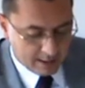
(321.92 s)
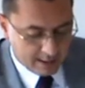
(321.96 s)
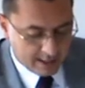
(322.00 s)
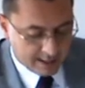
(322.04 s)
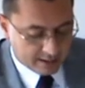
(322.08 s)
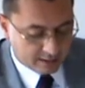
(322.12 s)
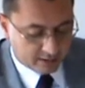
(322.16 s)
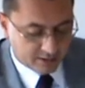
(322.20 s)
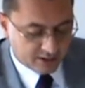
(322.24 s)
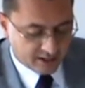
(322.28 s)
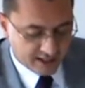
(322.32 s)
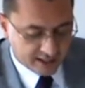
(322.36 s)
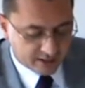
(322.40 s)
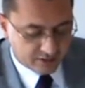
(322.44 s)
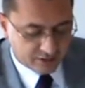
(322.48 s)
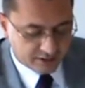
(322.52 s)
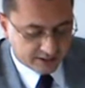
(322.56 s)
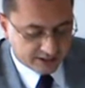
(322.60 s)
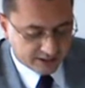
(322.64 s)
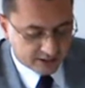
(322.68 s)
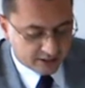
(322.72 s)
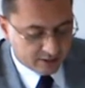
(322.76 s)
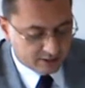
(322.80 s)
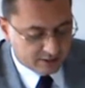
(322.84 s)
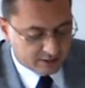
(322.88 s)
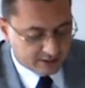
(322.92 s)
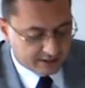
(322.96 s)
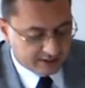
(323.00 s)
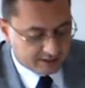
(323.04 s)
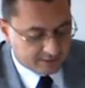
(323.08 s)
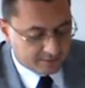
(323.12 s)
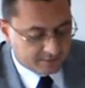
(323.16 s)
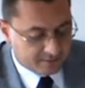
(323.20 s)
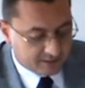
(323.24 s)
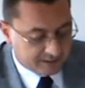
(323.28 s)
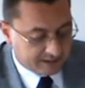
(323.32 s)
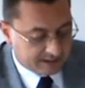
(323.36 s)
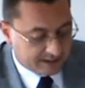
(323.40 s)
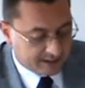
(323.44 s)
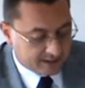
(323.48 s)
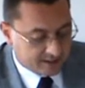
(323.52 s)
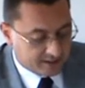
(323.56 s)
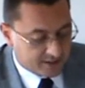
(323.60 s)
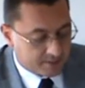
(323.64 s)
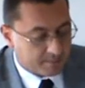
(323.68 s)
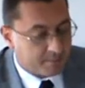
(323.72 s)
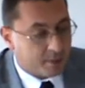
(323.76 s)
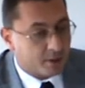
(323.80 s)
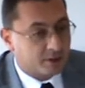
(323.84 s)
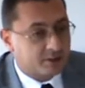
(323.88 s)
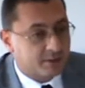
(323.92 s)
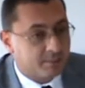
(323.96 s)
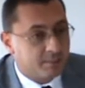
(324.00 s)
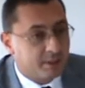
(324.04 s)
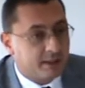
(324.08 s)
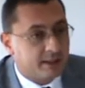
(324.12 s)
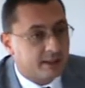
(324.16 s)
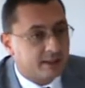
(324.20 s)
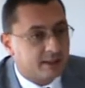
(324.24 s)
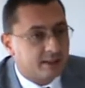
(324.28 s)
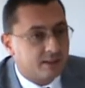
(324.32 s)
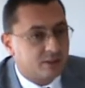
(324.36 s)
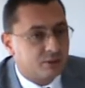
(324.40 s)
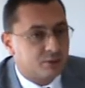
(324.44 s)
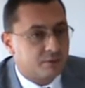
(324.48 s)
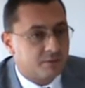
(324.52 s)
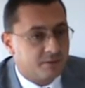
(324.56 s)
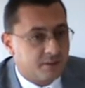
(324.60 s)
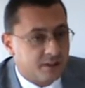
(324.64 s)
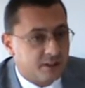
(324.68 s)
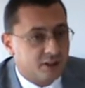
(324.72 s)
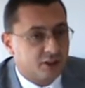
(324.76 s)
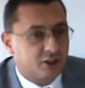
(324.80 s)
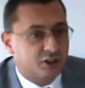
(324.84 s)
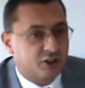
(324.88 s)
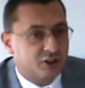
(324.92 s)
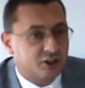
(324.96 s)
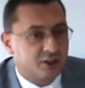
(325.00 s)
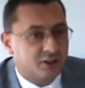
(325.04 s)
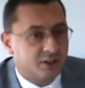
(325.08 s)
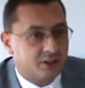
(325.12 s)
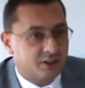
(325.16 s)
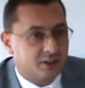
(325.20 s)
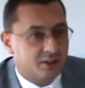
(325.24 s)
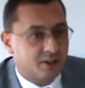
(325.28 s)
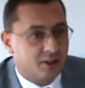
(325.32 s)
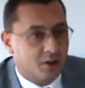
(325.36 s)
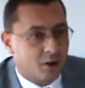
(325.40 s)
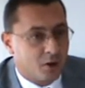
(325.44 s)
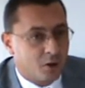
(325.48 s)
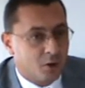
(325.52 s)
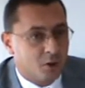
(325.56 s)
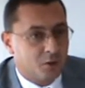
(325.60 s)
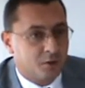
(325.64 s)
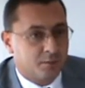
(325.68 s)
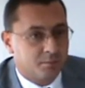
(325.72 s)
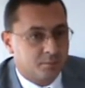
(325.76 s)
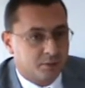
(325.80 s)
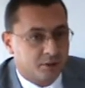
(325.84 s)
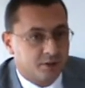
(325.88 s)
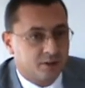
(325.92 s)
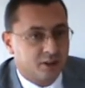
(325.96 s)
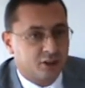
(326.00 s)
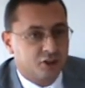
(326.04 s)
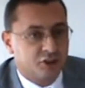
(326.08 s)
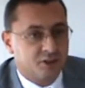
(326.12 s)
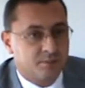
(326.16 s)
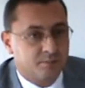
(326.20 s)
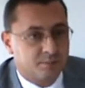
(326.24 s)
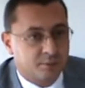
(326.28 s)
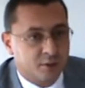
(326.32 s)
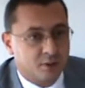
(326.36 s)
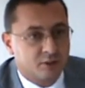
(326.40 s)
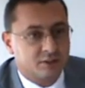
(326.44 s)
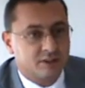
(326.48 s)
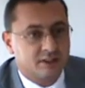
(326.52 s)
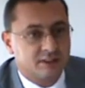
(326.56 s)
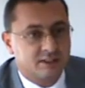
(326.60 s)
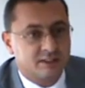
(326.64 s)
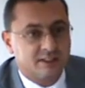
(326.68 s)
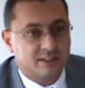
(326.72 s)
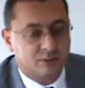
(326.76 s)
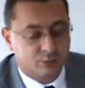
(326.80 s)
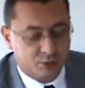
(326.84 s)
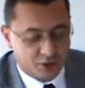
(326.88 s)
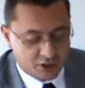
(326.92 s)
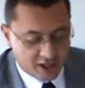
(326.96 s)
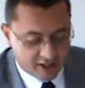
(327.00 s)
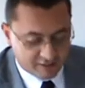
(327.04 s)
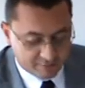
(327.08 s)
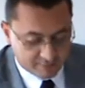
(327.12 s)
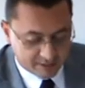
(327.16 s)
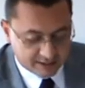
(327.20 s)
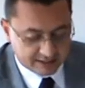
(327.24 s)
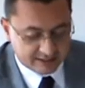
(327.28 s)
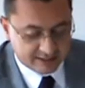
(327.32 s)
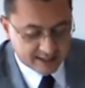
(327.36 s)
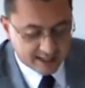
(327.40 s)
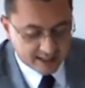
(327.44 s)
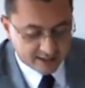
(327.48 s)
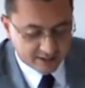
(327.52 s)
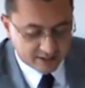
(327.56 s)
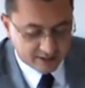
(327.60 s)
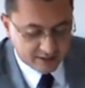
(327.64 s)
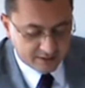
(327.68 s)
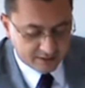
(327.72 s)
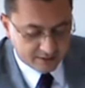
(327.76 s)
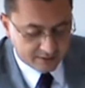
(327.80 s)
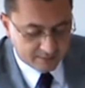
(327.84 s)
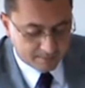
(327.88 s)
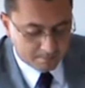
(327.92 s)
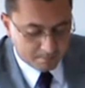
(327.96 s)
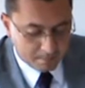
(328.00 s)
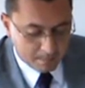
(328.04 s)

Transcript: And the end result is a physical impossibility to finish uh, all production processes which have been started.